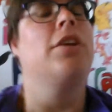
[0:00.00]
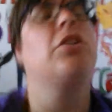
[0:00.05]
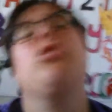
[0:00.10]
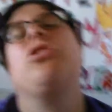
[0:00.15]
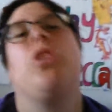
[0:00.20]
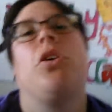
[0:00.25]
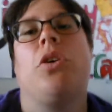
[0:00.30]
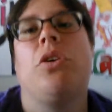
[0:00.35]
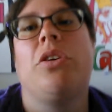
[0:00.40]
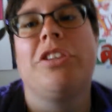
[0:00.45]

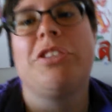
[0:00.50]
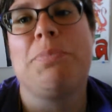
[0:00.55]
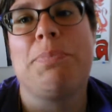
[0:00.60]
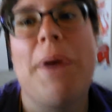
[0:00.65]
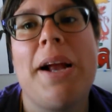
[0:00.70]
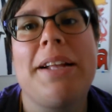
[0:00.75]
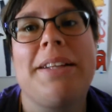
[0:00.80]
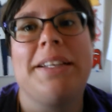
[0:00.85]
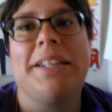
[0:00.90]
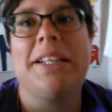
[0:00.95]
So it's
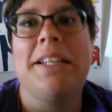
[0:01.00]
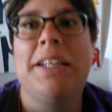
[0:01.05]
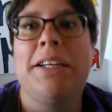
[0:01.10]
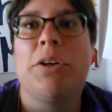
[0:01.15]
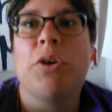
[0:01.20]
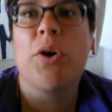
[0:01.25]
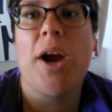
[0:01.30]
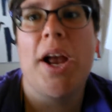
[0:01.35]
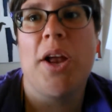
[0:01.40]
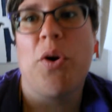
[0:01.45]
practically
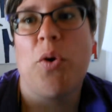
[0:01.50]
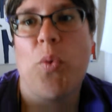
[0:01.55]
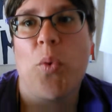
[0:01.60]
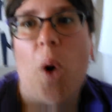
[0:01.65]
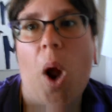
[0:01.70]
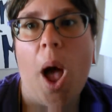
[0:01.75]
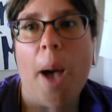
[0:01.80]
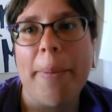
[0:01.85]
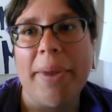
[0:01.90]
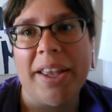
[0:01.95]
cradle
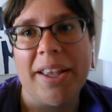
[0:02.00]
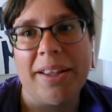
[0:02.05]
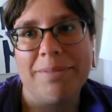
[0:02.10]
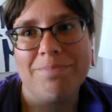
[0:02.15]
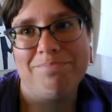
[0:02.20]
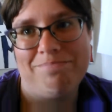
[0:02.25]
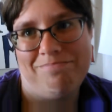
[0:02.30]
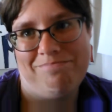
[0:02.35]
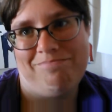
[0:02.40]
robbing.